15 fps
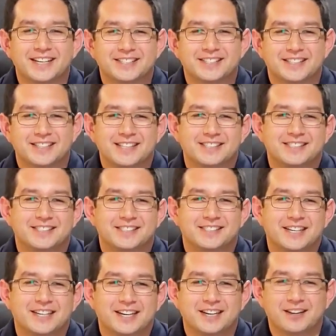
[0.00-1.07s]
So that's
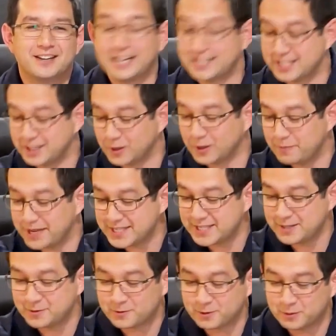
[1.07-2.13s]
I actually got a
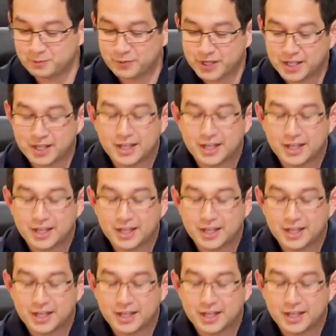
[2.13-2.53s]
message from